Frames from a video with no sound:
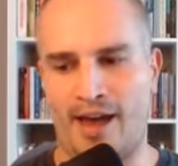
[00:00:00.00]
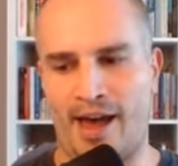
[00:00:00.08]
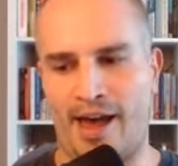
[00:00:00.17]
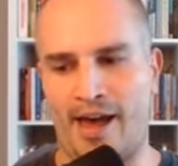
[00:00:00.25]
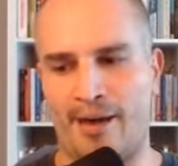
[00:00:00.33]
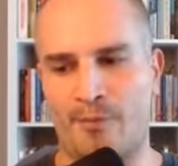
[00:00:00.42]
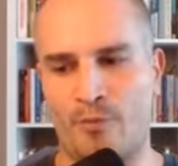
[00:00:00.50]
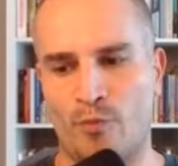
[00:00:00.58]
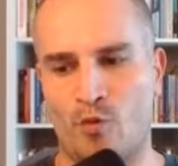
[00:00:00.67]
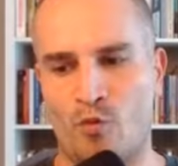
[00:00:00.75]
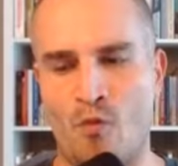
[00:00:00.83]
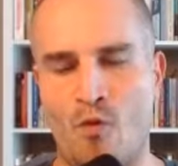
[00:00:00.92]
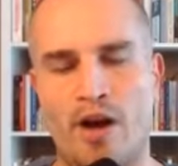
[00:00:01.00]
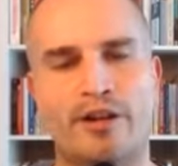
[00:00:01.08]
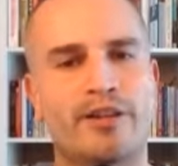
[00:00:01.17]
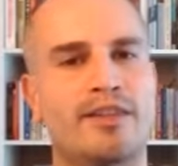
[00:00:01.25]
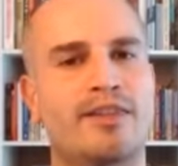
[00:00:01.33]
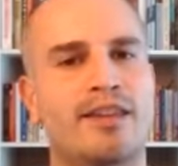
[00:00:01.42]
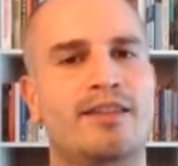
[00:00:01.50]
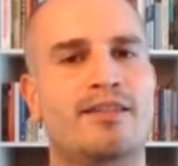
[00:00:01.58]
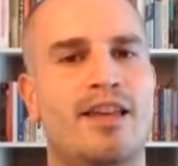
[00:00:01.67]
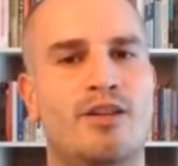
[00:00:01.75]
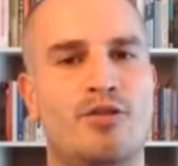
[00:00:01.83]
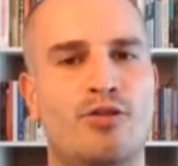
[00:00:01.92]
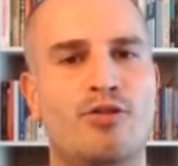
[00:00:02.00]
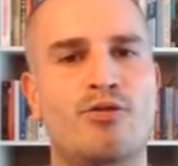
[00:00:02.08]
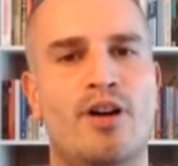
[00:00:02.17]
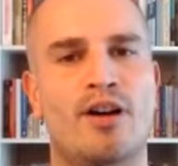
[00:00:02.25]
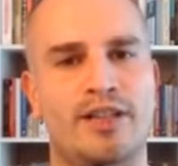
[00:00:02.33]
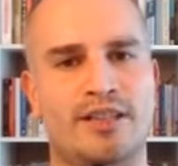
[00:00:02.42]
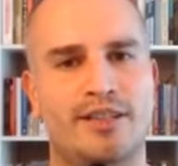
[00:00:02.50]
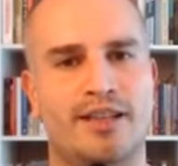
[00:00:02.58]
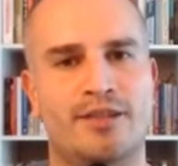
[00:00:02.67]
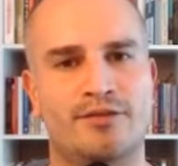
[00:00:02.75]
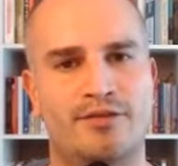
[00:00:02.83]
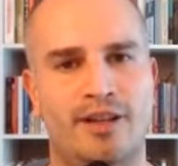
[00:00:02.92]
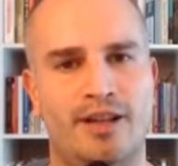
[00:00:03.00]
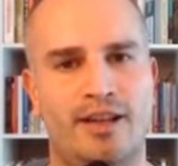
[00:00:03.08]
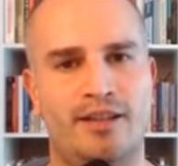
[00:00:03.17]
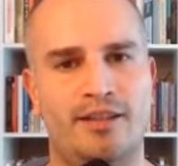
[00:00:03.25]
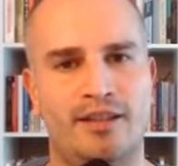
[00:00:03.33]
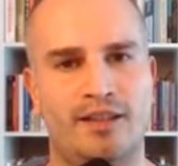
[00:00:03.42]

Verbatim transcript: um, what are the things that you have identified